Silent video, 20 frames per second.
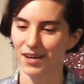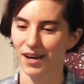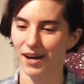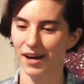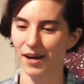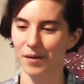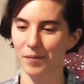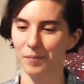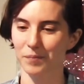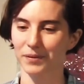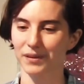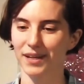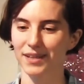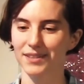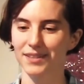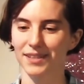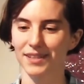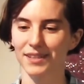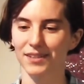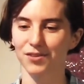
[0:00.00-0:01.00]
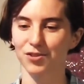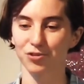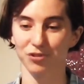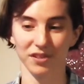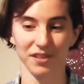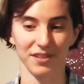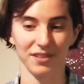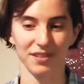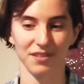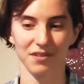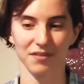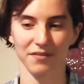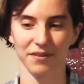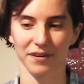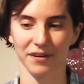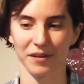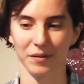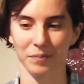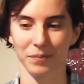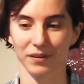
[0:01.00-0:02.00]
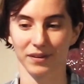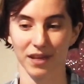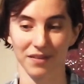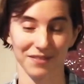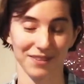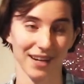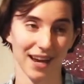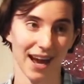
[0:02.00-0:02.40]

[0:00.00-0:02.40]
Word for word: Um, planting trees is a very beloved